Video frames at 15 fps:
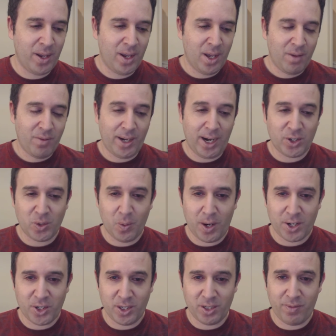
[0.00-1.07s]
If you guys are
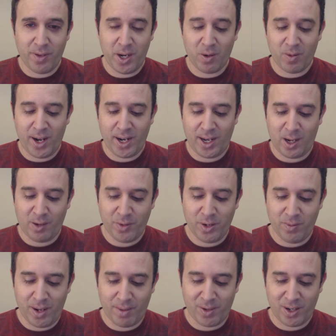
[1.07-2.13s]
watching this video right now, if
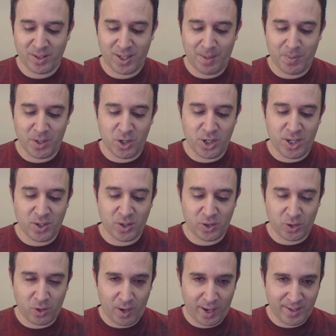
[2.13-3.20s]
you've never accepted
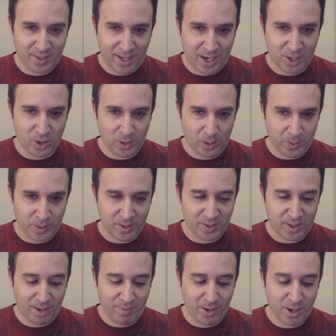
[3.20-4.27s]
Jesus Christ as your Lord
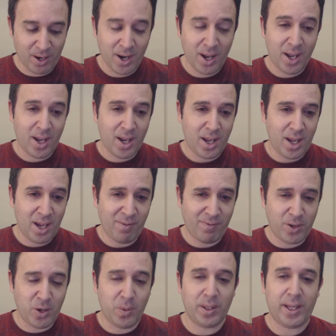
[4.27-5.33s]
and Savior,
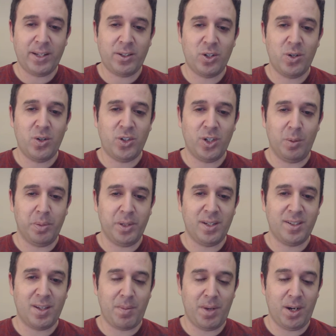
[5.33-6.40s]
if you would like to do so,
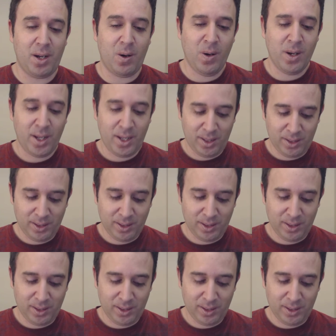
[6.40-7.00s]
please let me know.